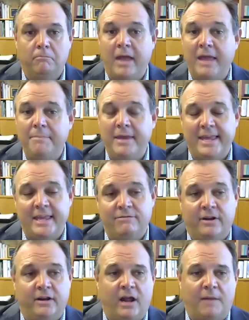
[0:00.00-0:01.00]
maybe
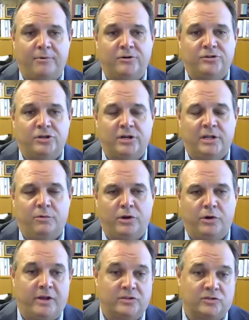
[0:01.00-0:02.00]
even an opportunity where
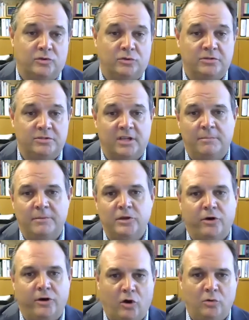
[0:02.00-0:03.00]
you're at school some and
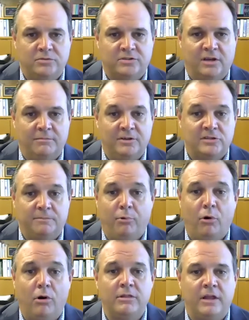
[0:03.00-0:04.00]
you're at home some, it's
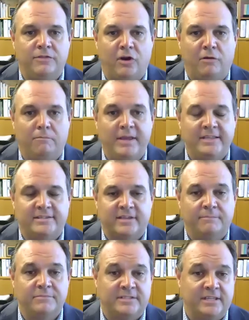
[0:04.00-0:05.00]
important that there be
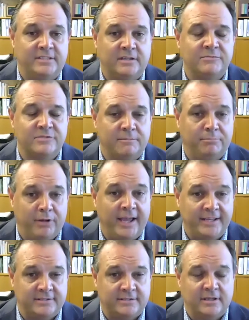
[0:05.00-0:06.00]
some systems in
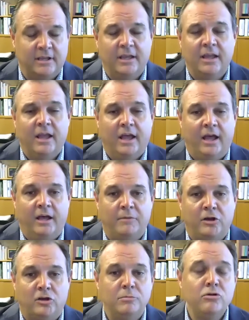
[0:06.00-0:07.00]
place, um,
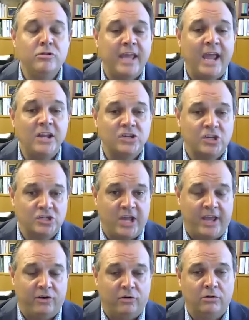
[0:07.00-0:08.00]
a communication
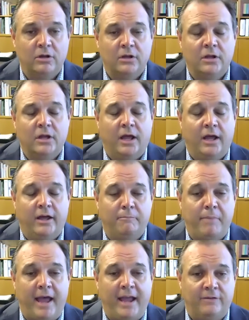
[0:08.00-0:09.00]
channel uh,
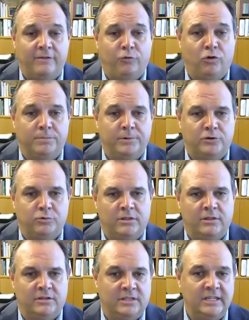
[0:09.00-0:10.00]
back and forth between
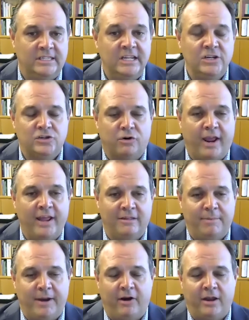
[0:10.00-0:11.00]
the, the teacher and the
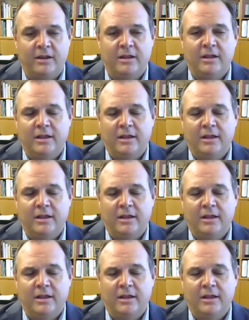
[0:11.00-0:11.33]
parent.